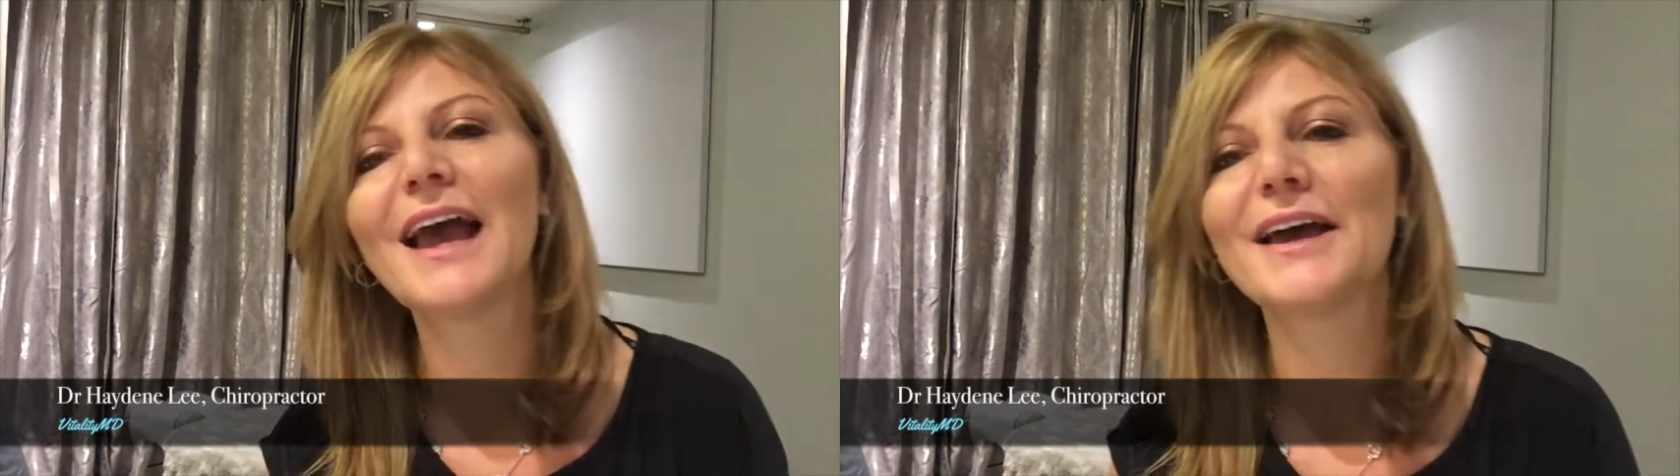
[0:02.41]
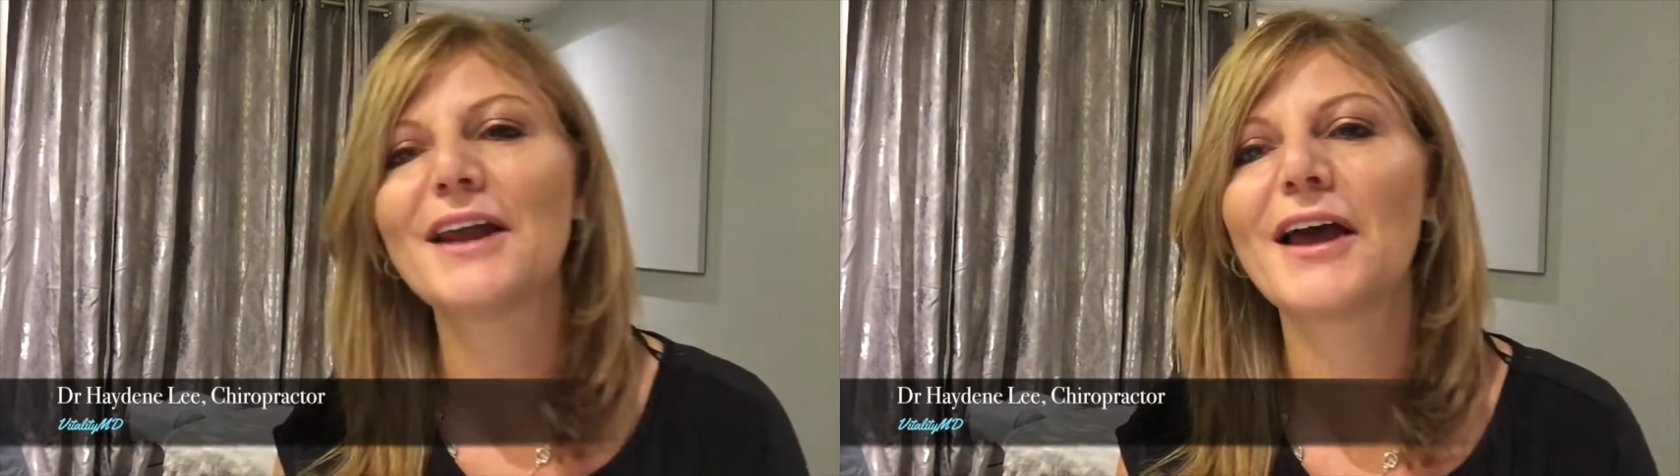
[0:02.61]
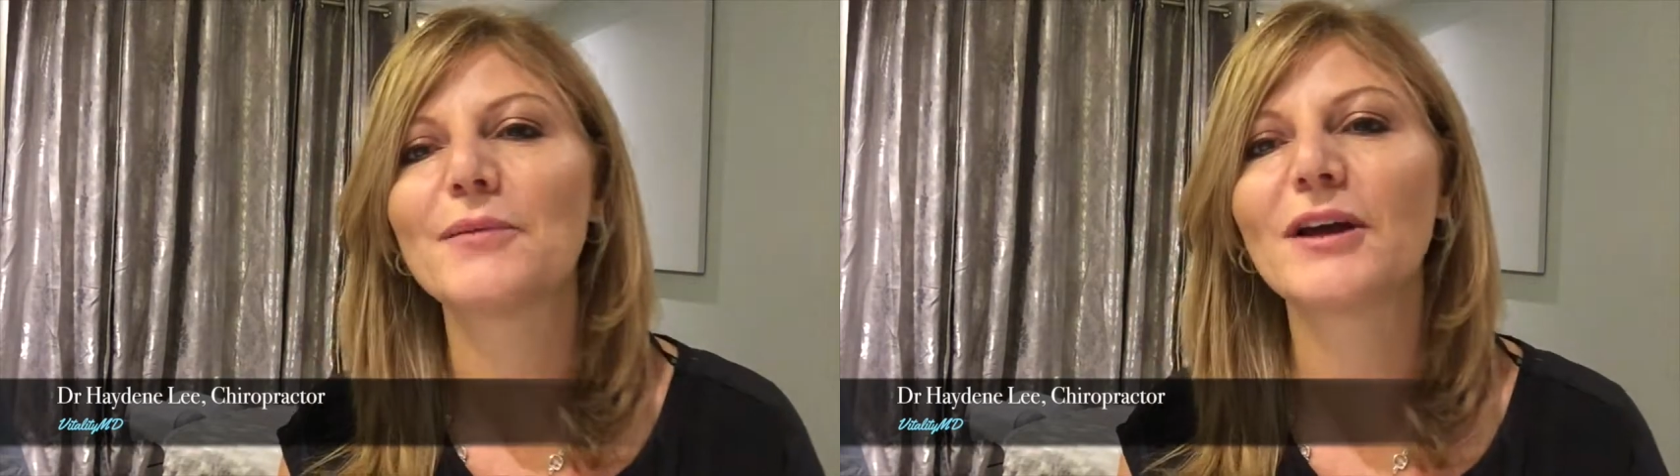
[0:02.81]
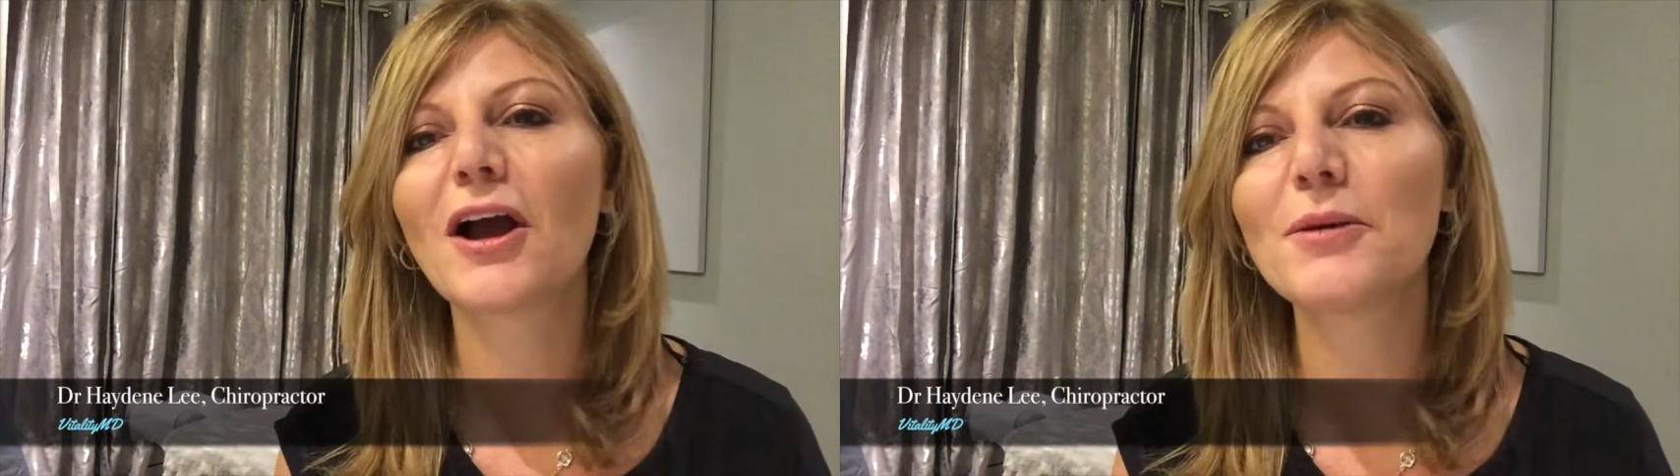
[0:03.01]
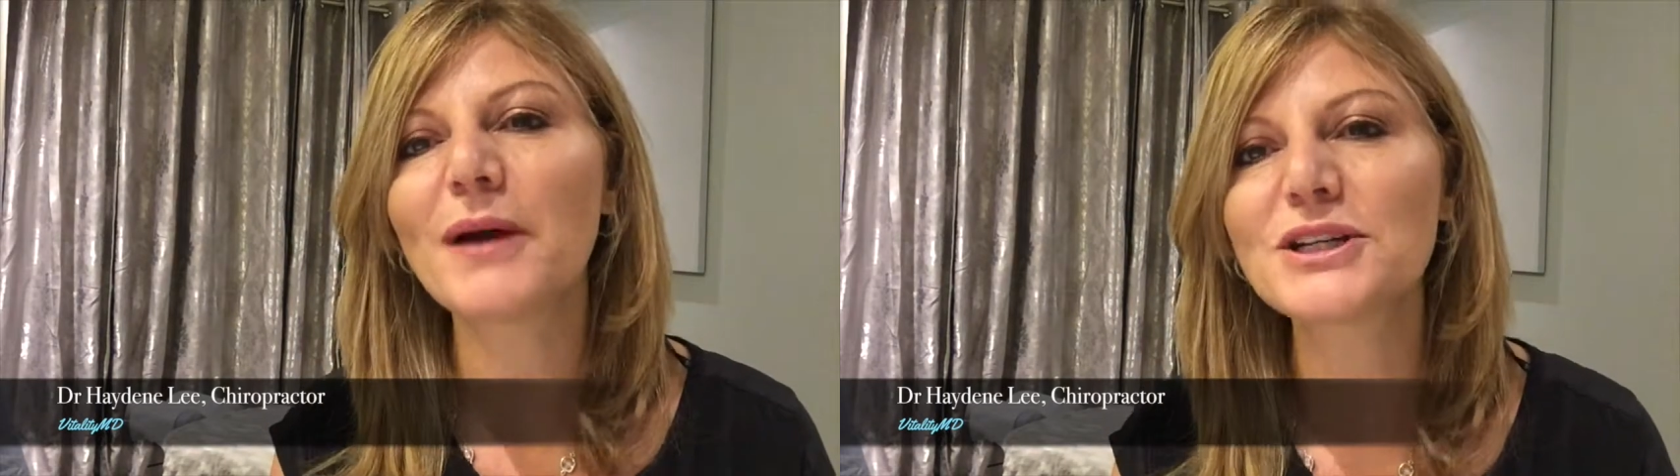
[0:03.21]
and I am the
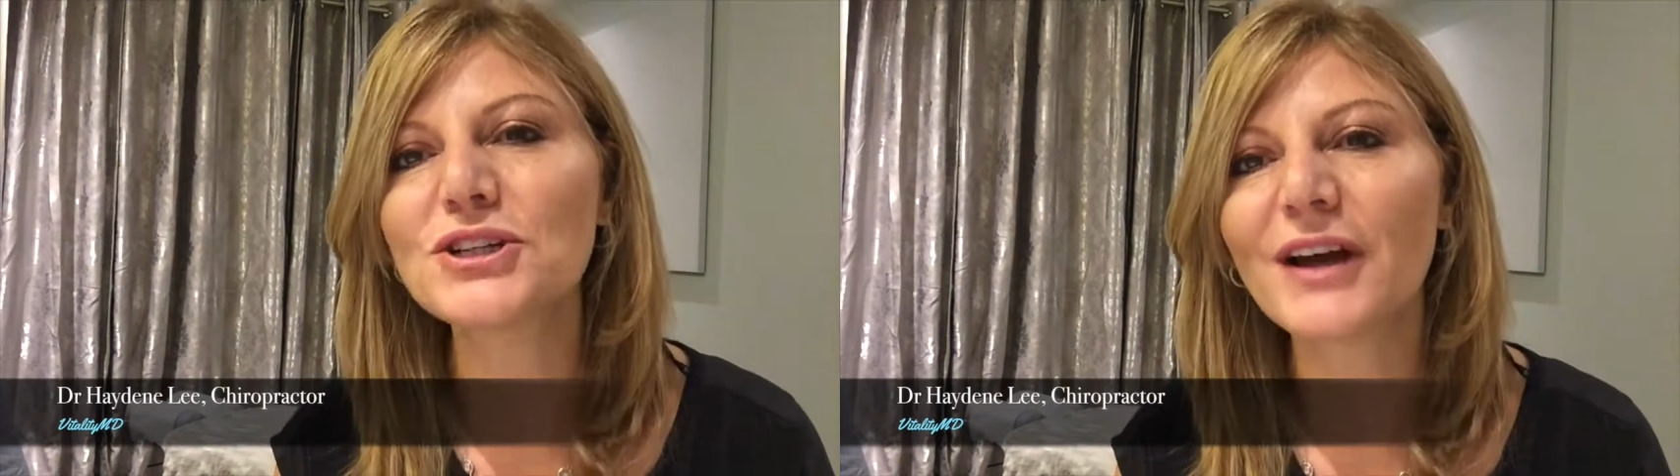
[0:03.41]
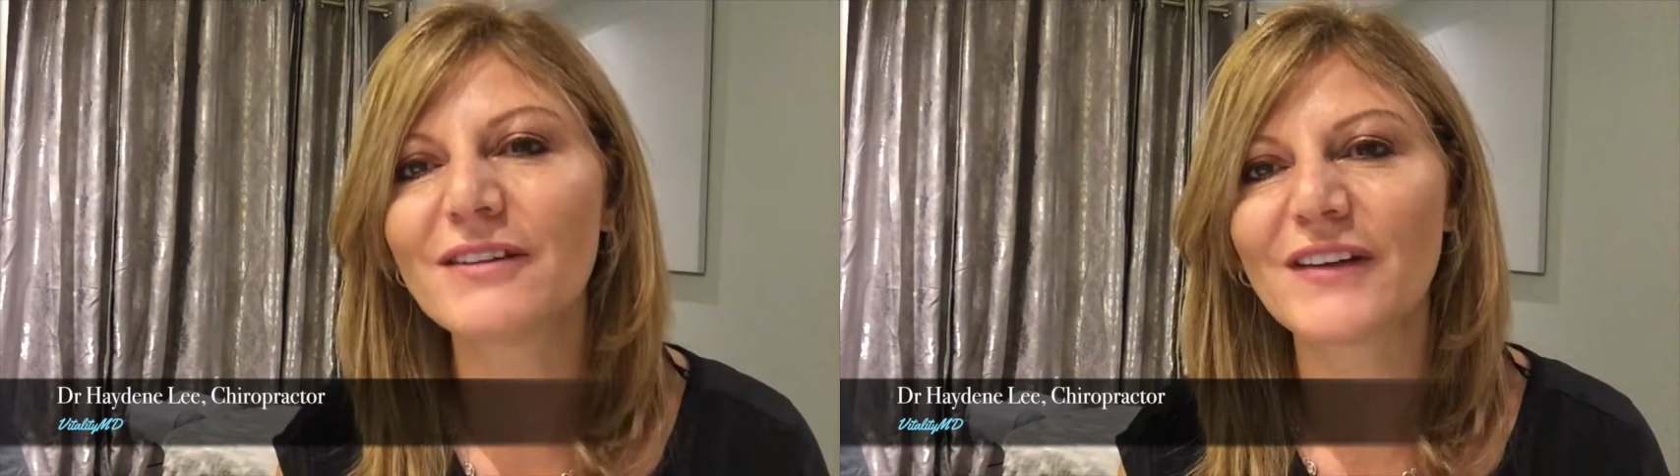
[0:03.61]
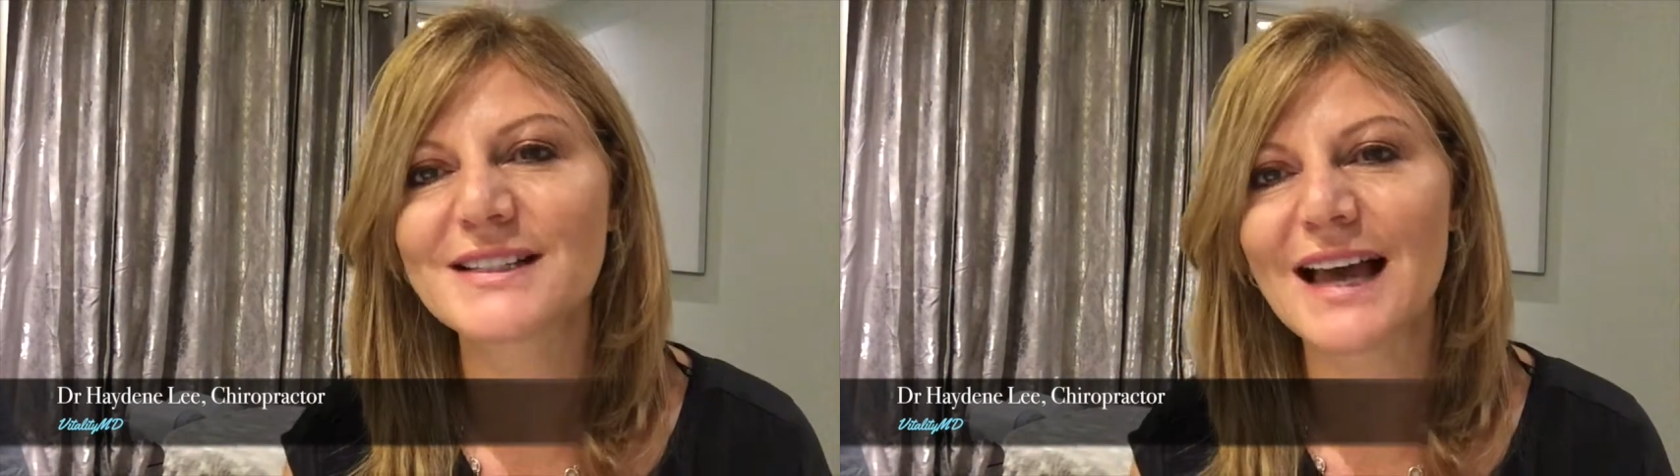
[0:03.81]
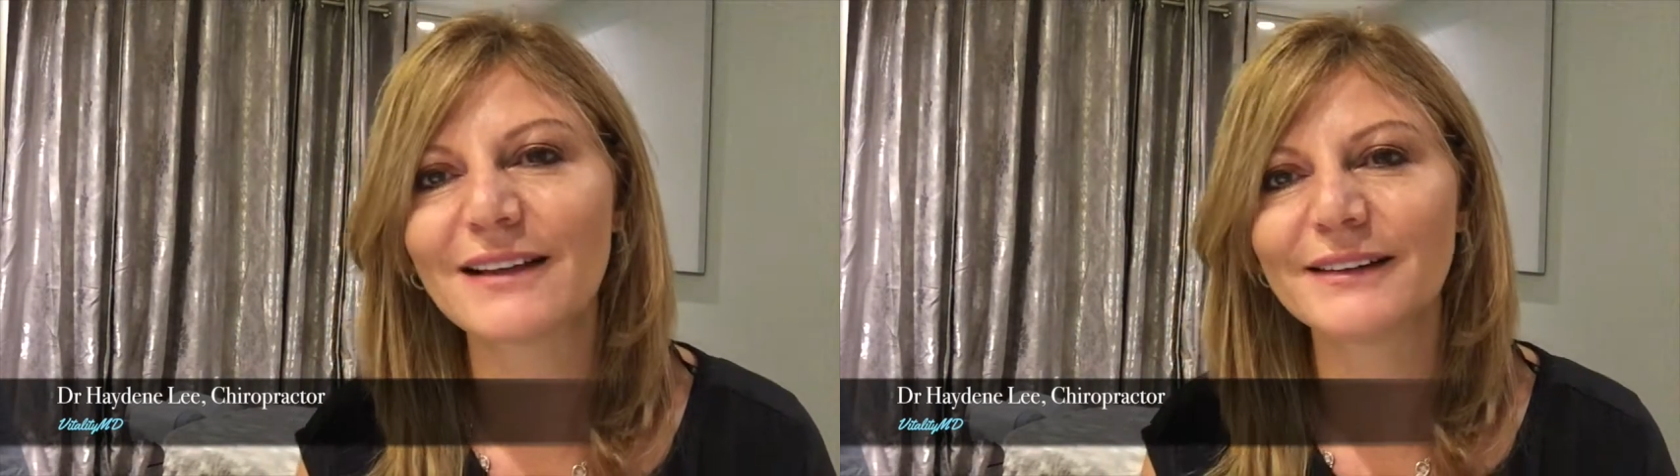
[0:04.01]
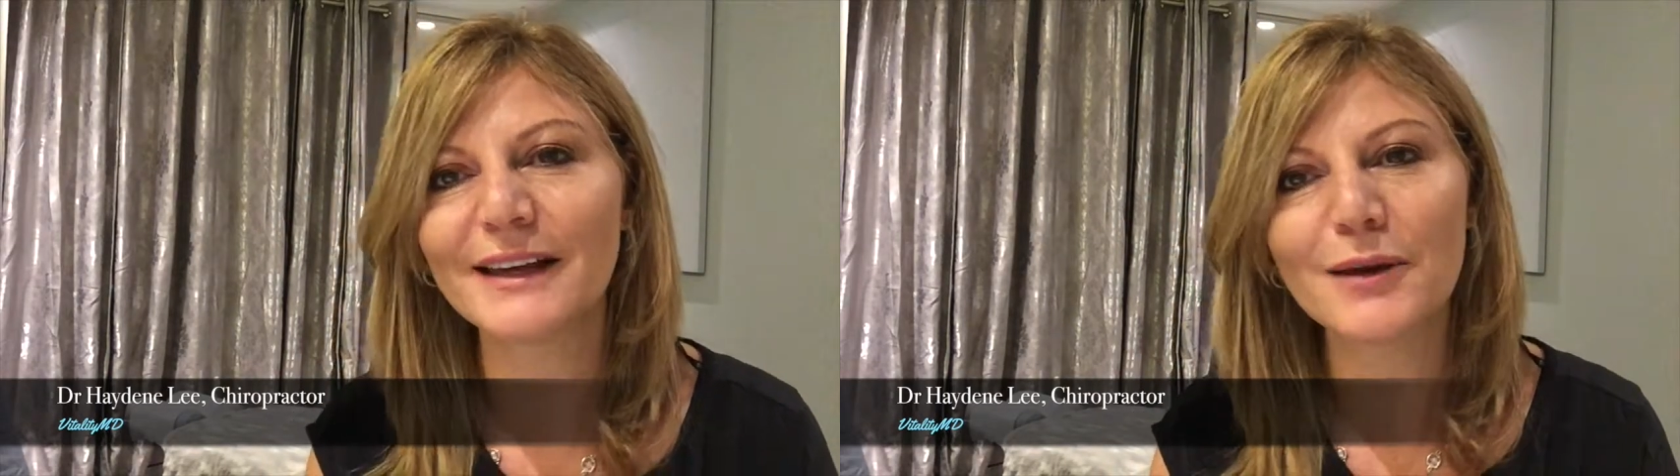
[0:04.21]
chiropractor at Vitality